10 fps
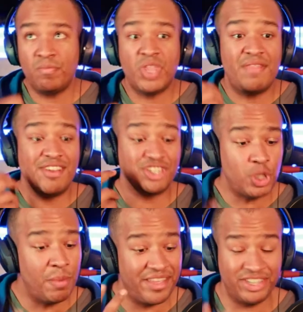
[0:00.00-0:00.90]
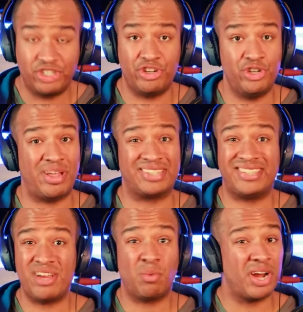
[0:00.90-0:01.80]
there's so many things you can do. Like, say
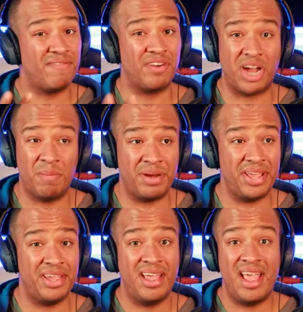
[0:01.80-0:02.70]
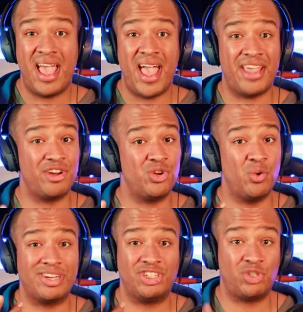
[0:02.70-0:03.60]
you're working for a company and you're doing
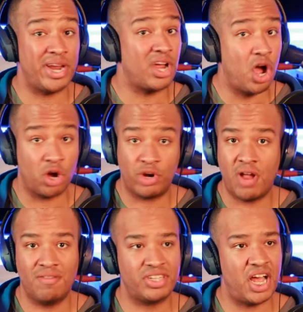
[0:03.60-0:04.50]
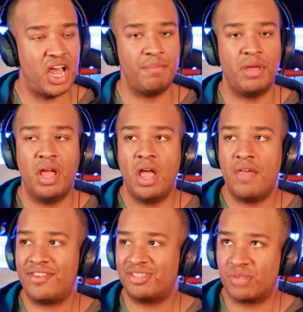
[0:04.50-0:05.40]
straight concrete all the time.
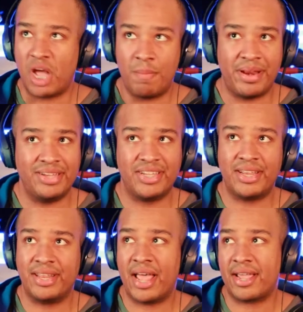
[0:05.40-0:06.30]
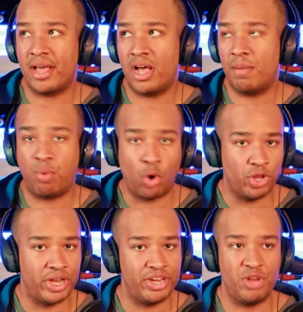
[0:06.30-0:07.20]
There's some companies in like uh,
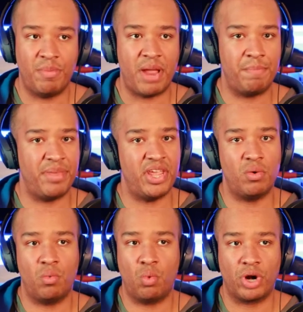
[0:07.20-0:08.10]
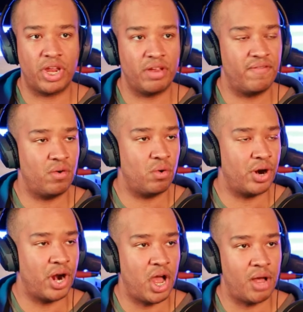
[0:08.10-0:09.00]
Portland. You might be working for
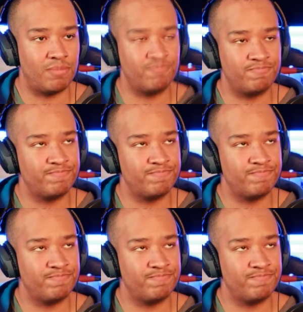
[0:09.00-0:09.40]
um,